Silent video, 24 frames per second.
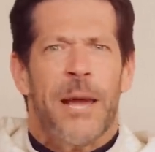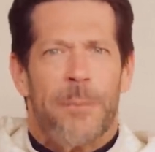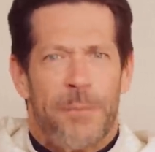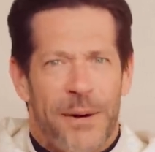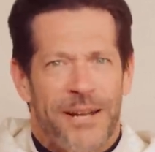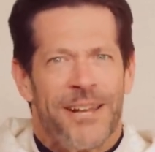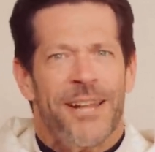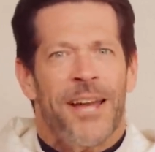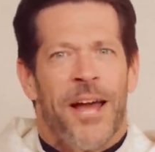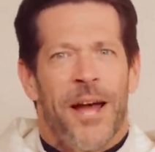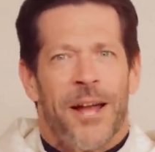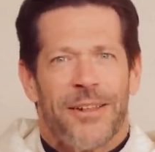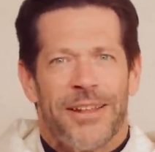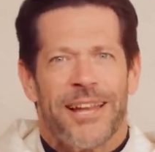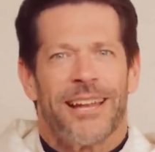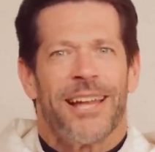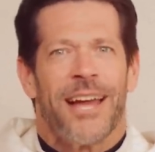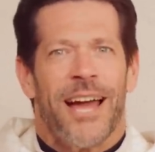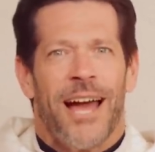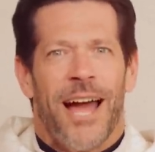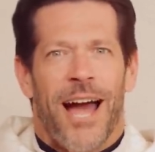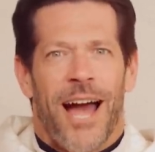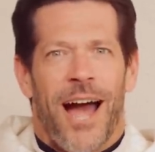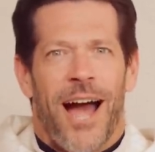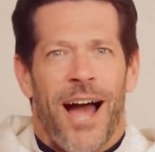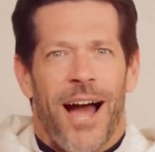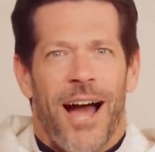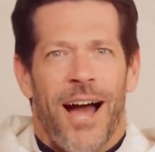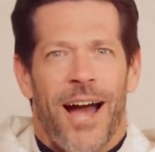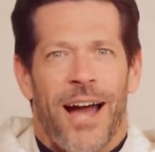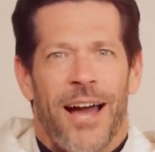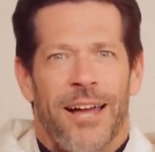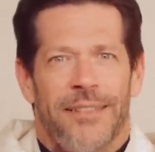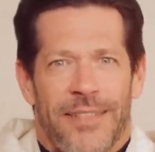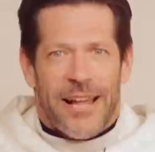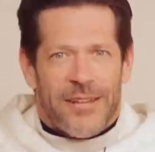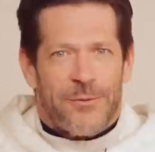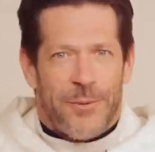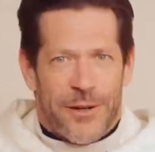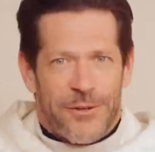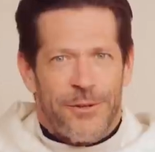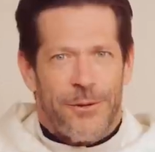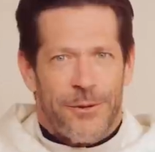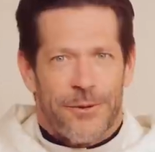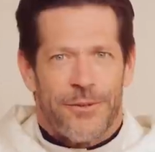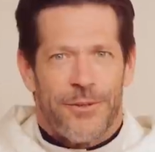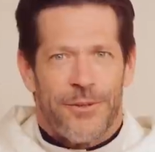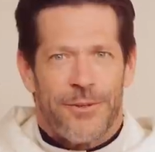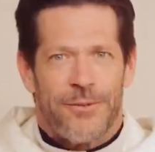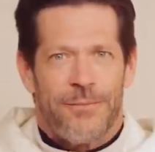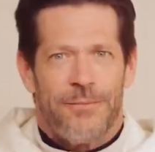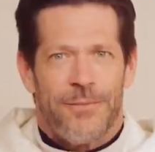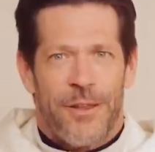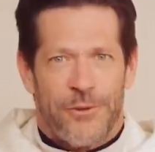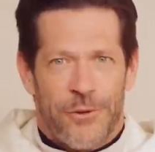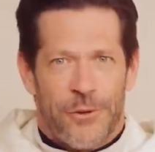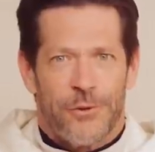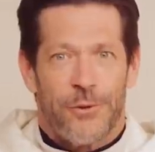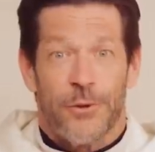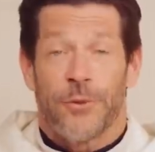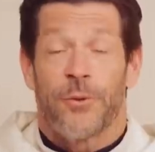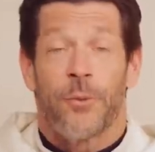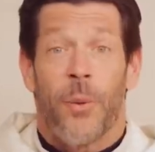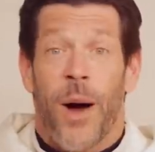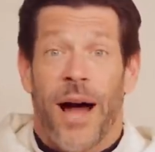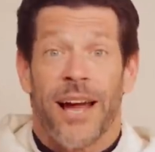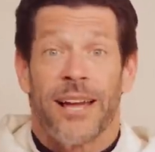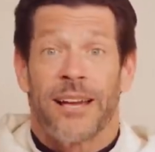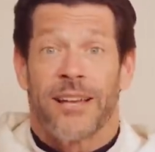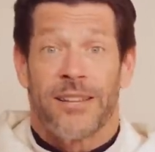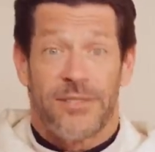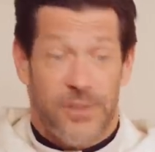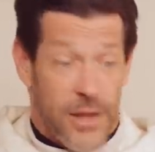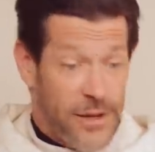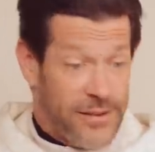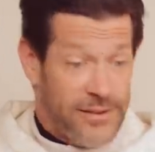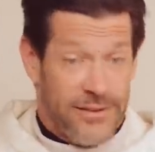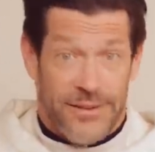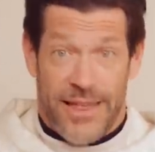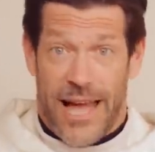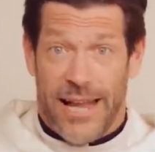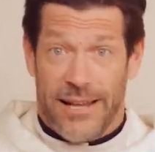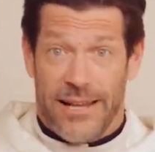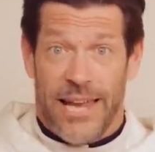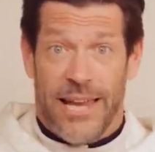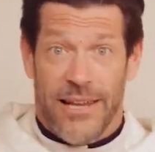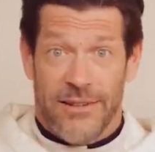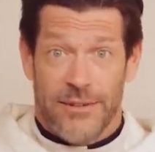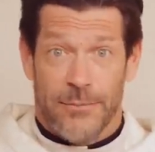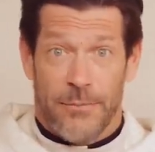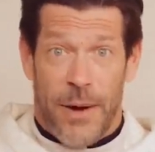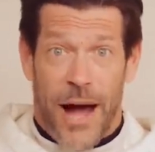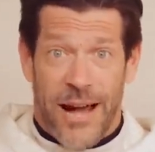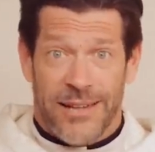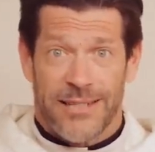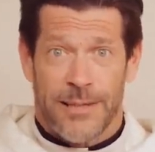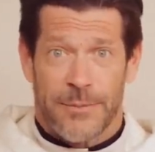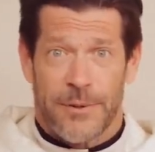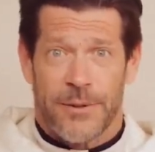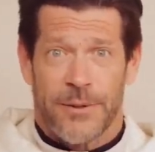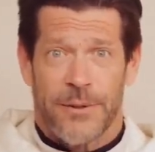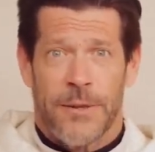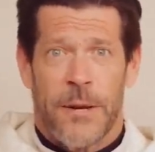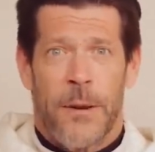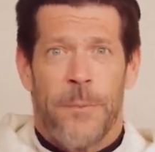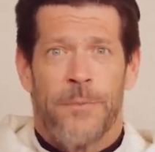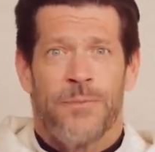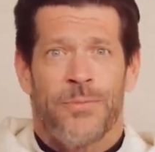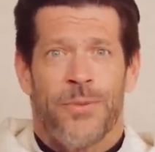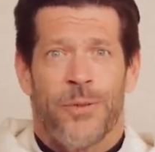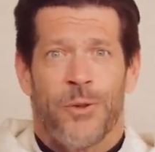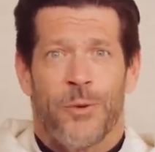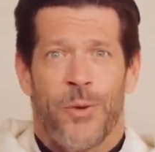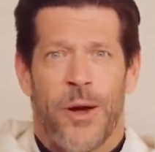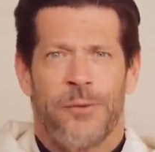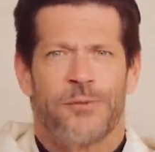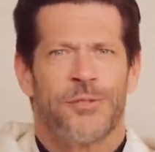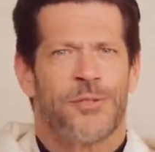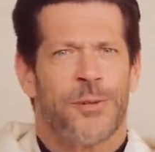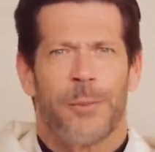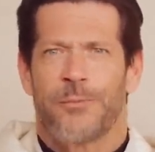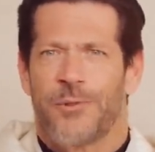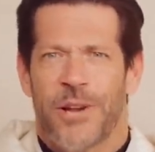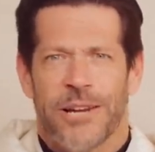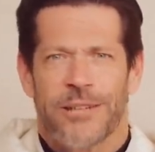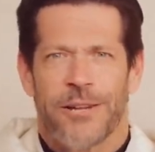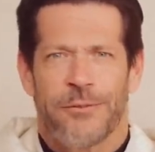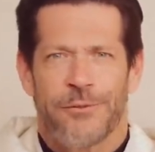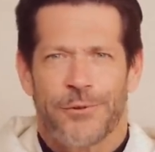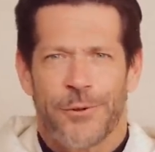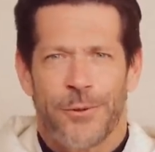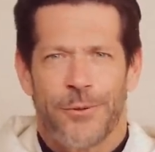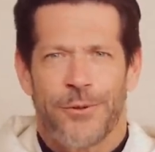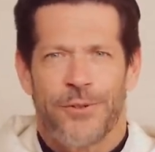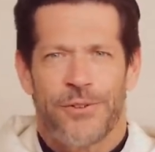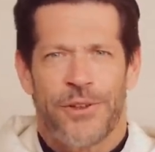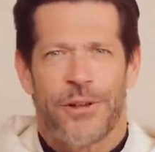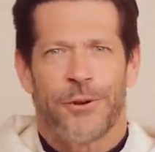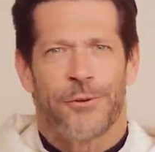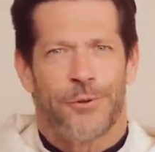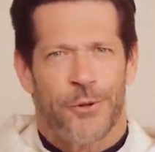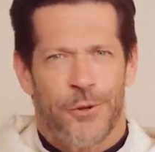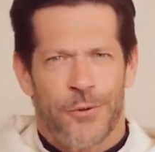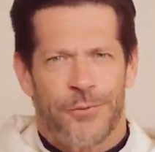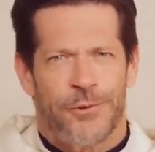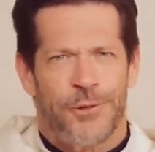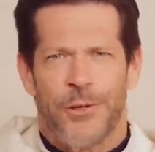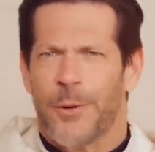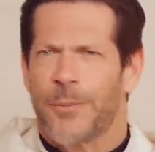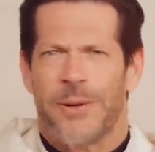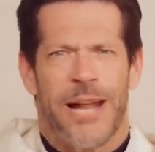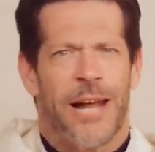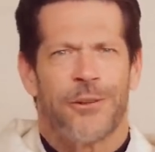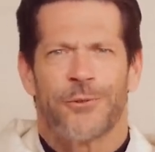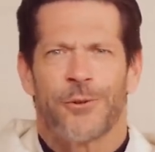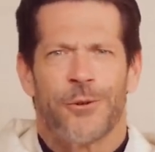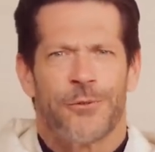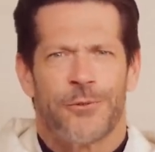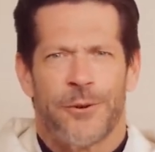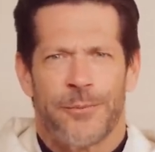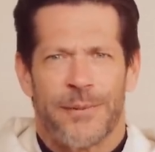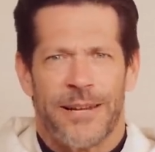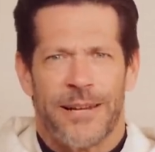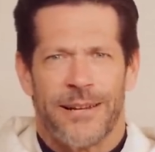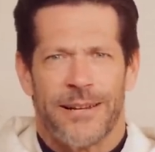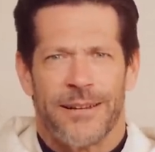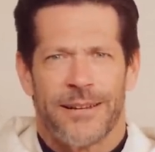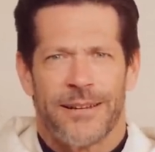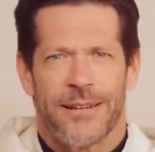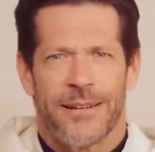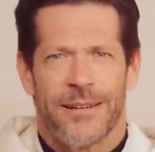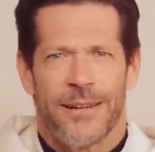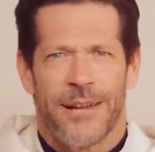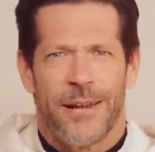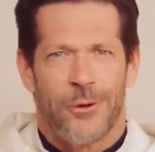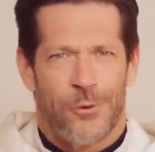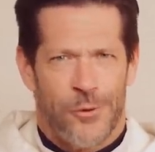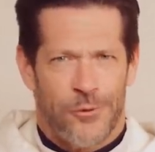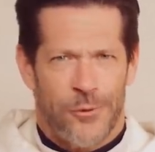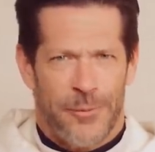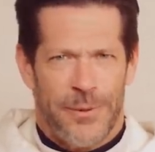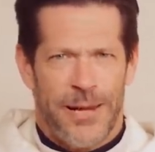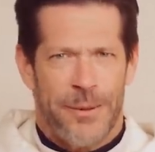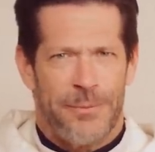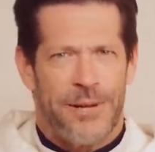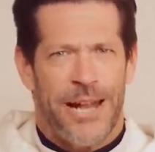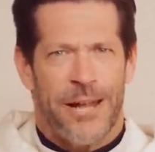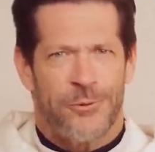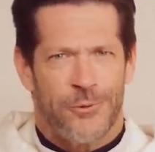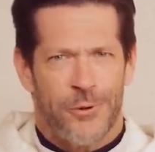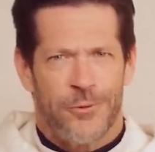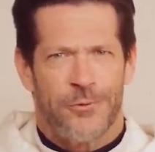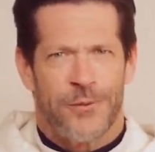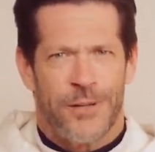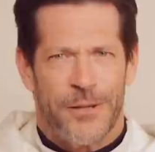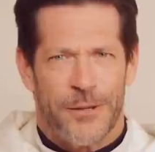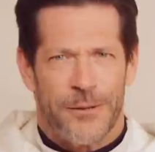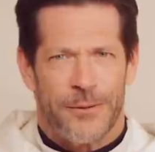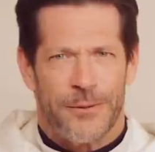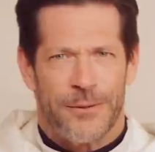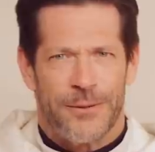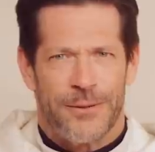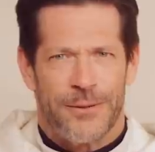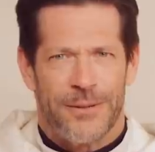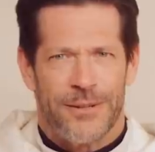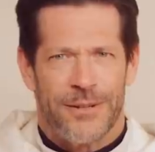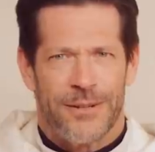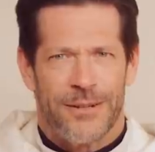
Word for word: But like, that's my truth, that's your truth. Why? Because that is possible to have subjective truths that are true for you, but not true for me. And true for me, but not true for you.